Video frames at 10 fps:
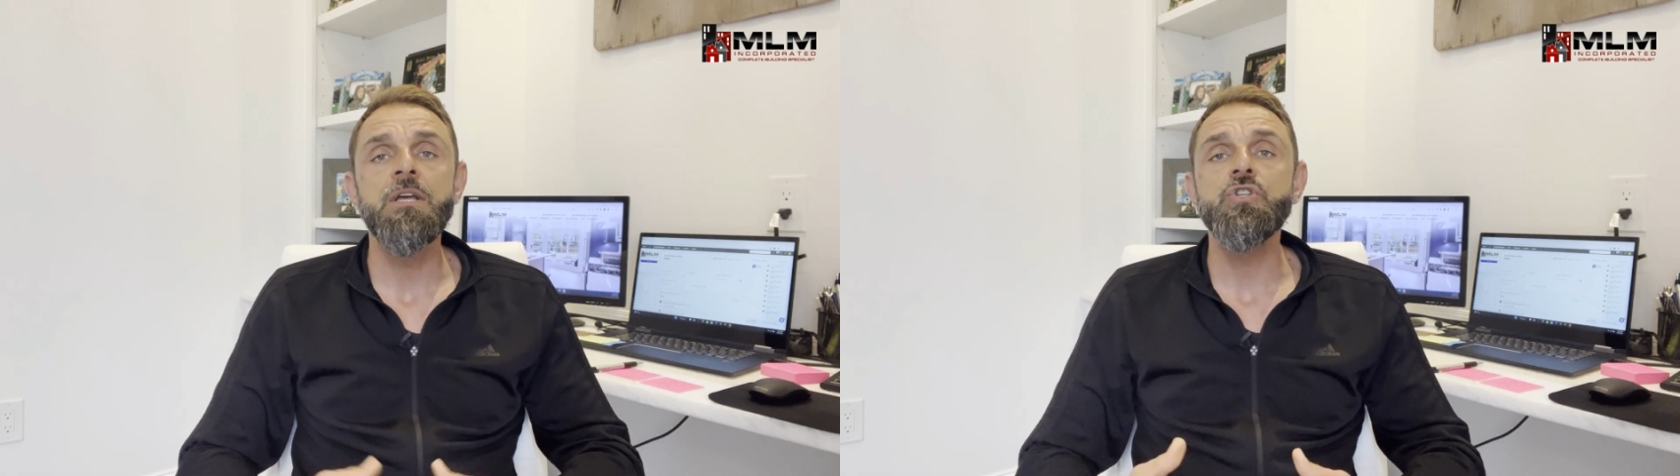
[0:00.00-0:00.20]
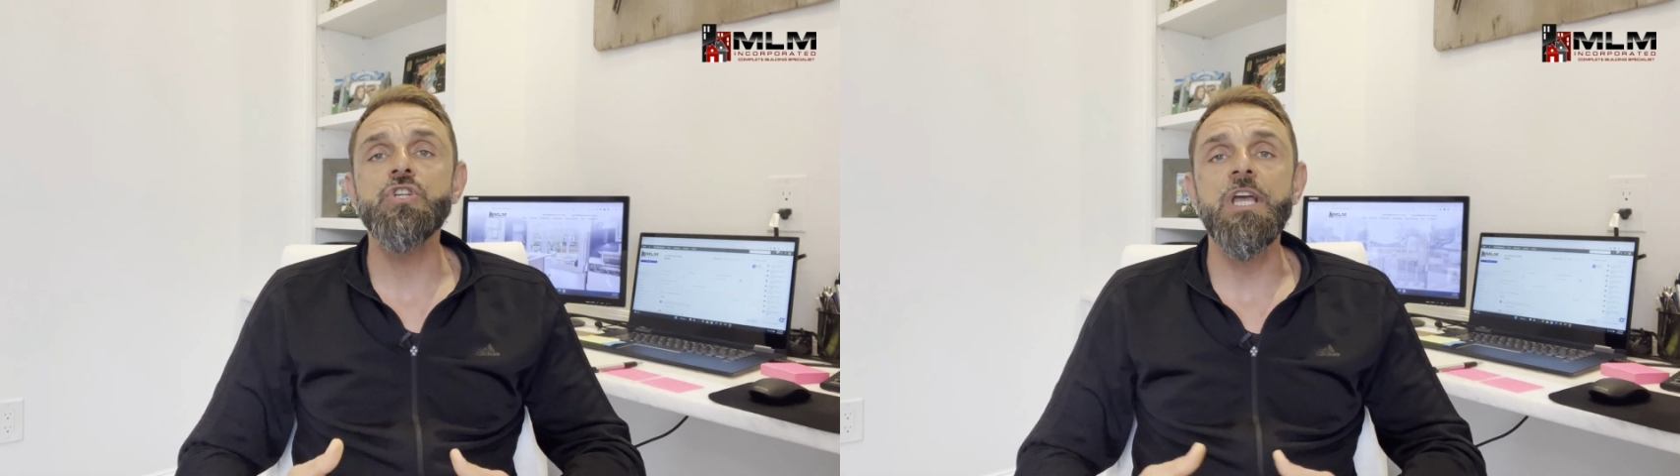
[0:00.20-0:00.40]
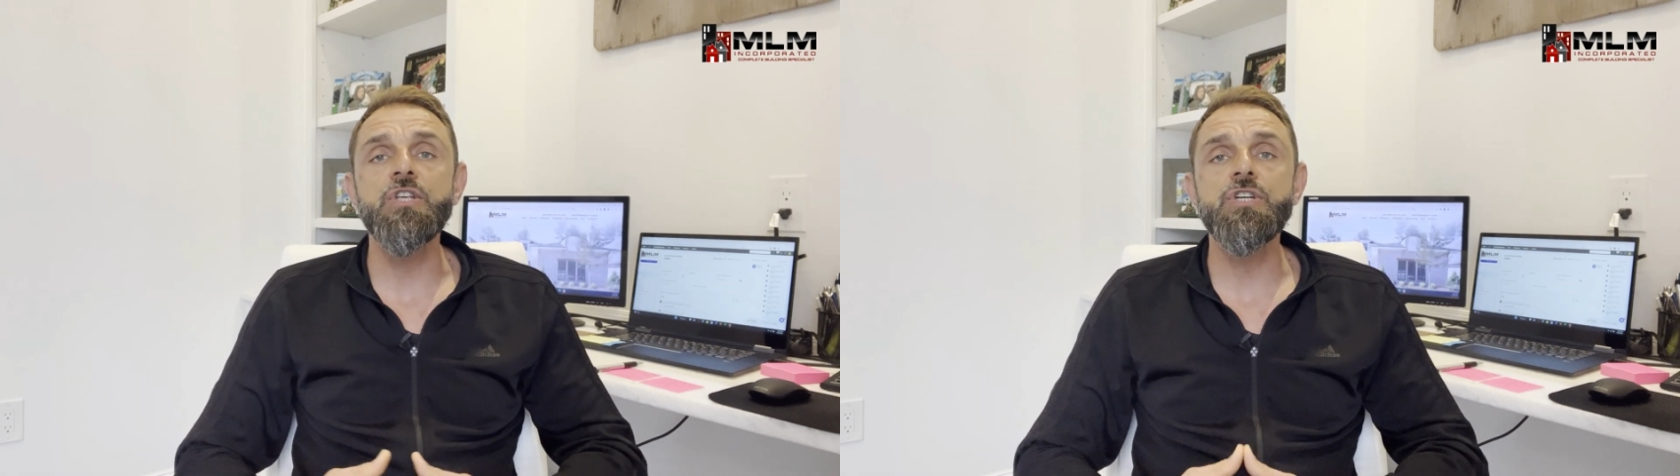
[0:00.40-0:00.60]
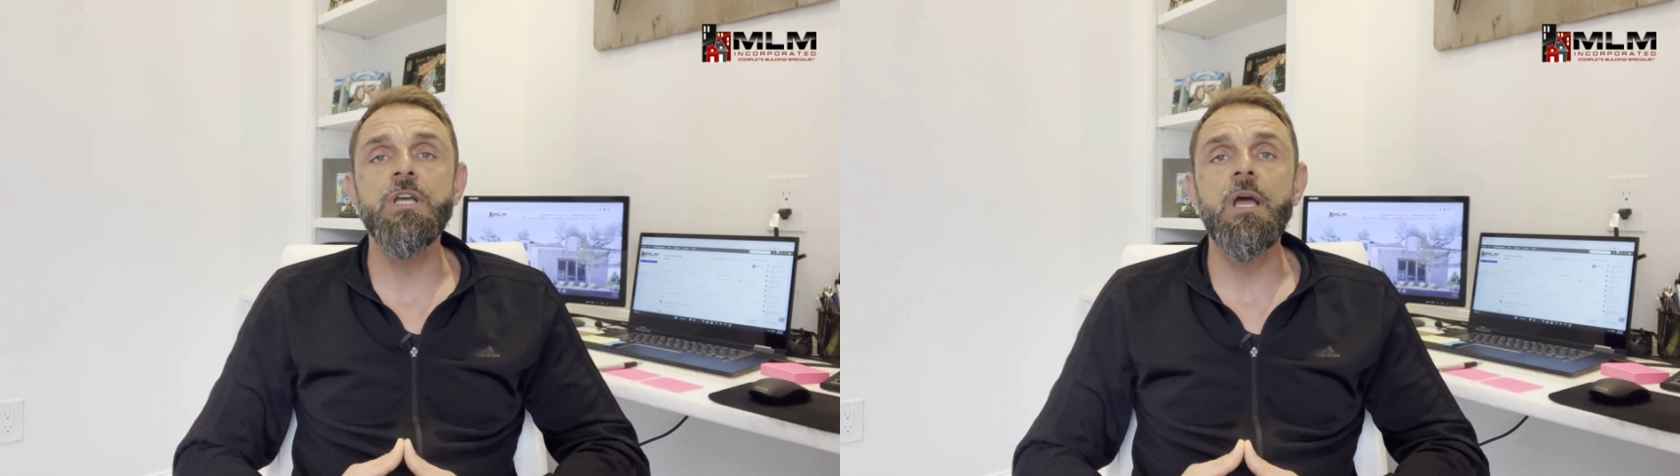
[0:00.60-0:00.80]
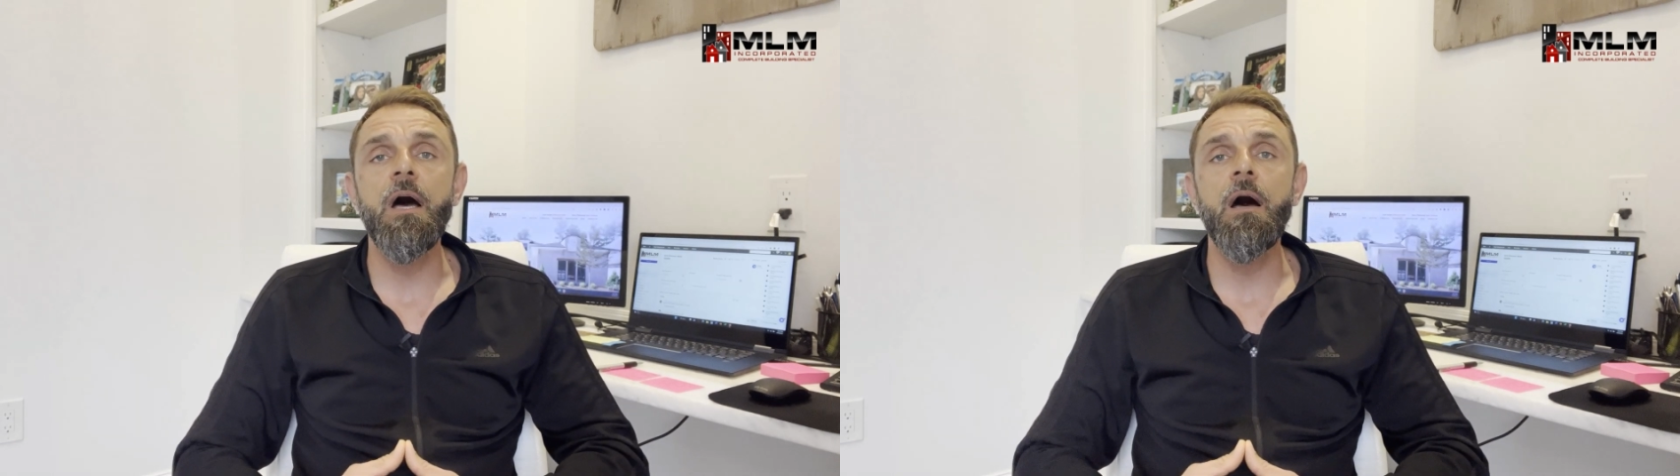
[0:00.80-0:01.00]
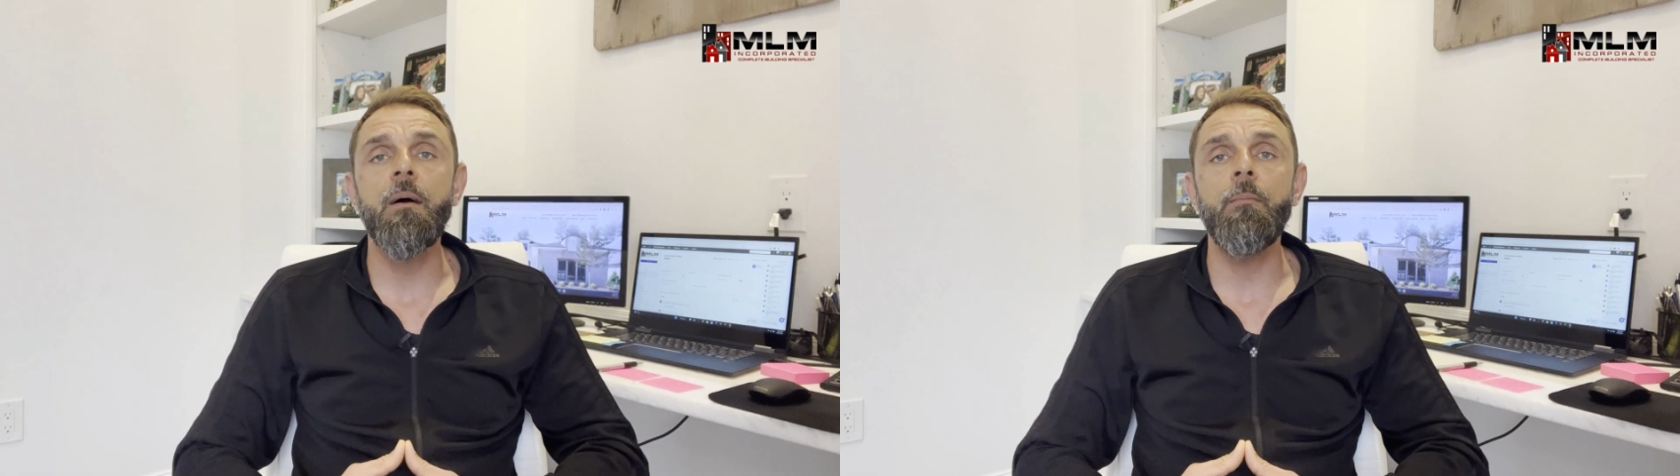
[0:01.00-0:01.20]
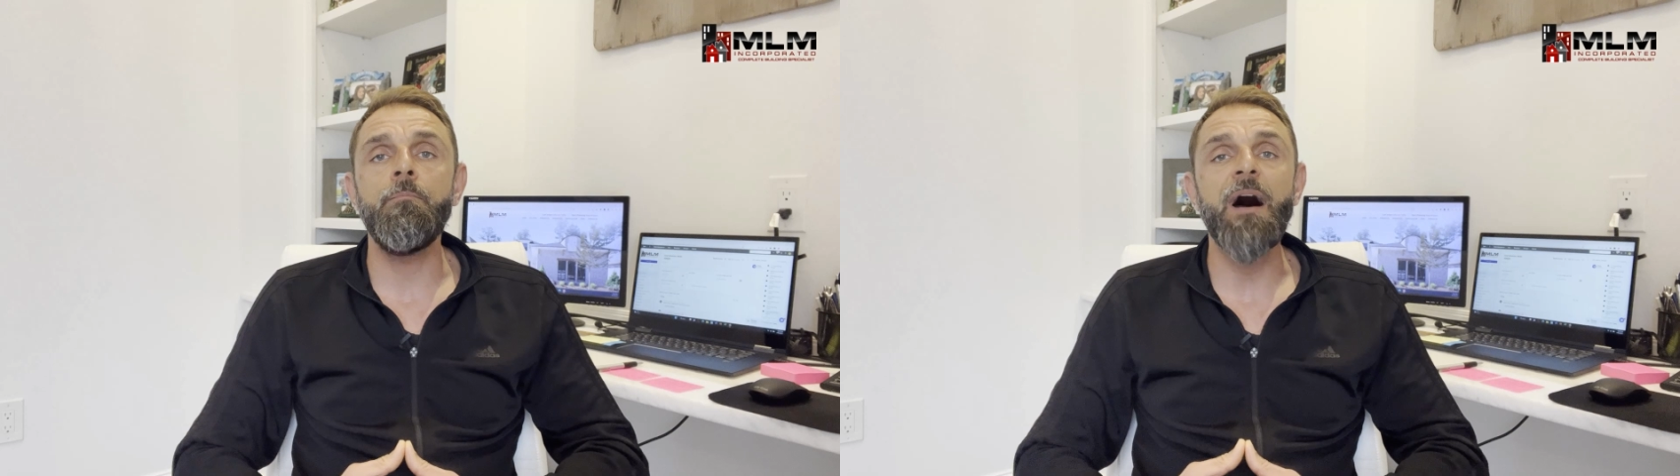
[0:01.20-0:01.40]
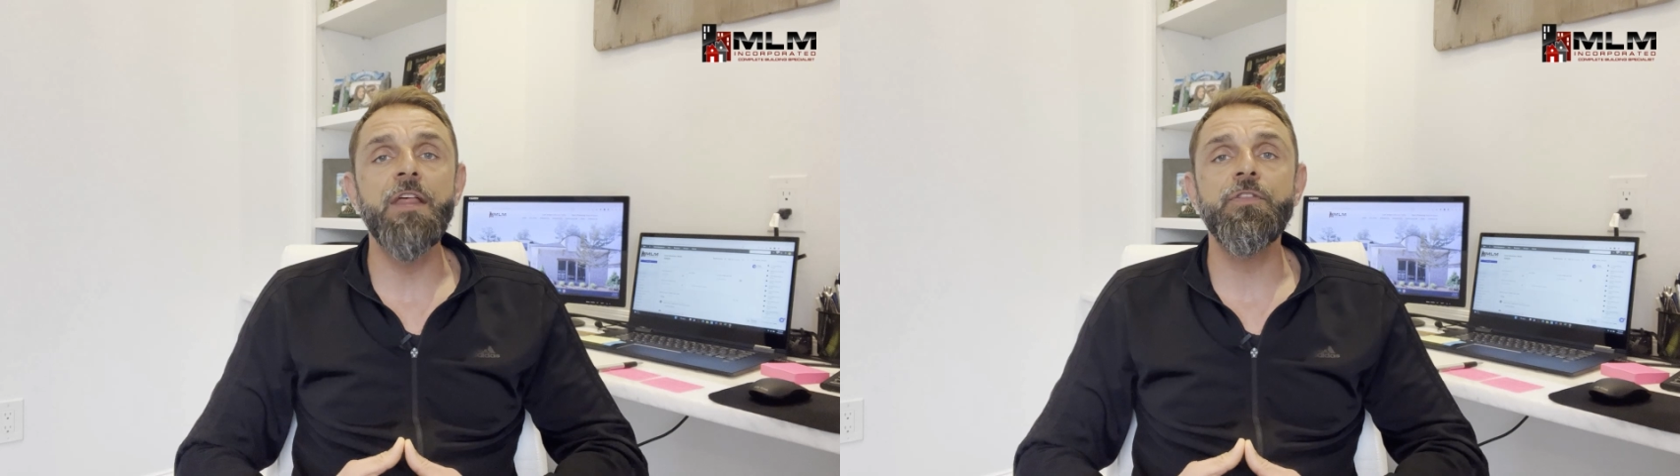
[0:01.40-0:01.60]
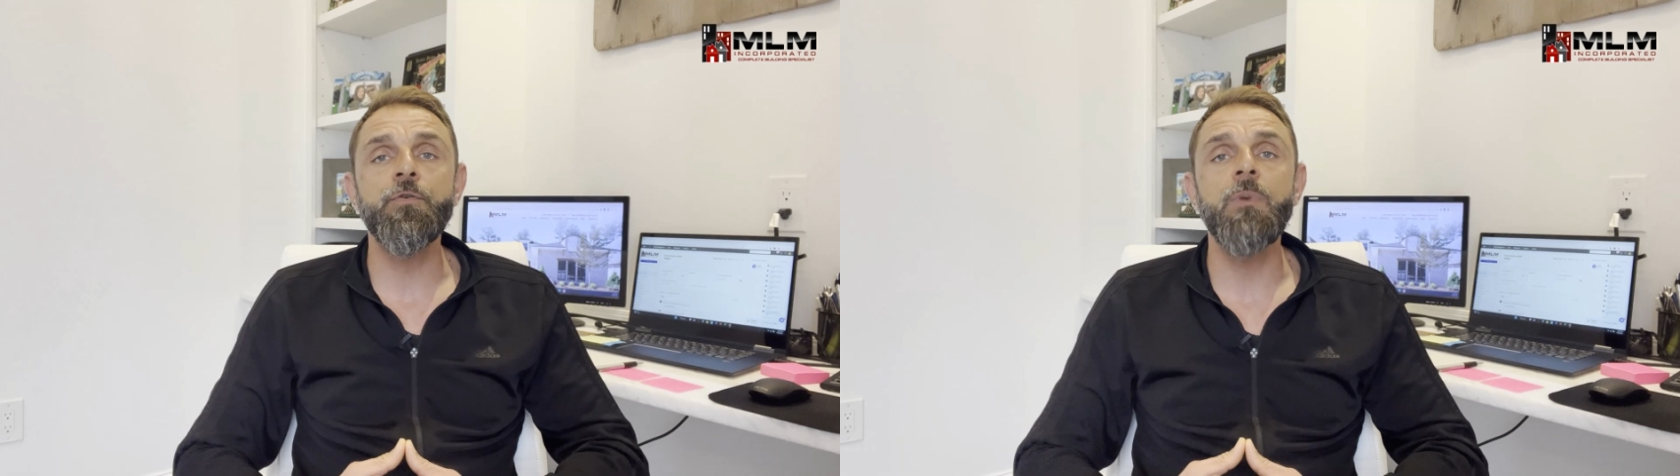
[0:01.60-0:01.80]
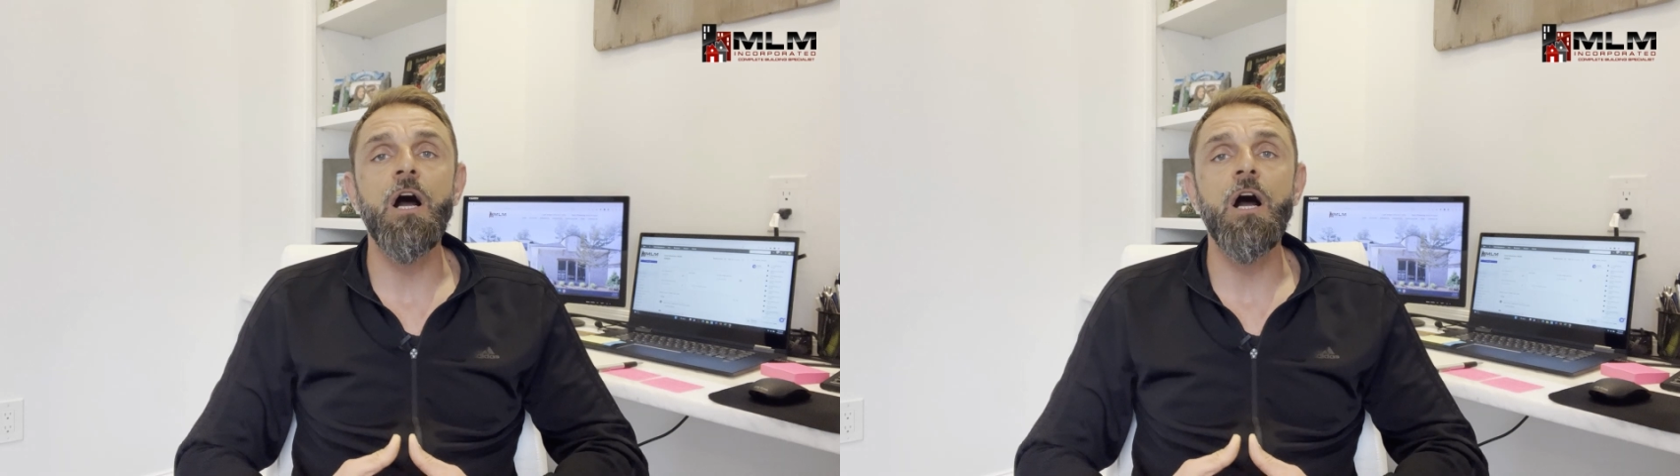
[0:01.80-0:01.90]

changing bathroom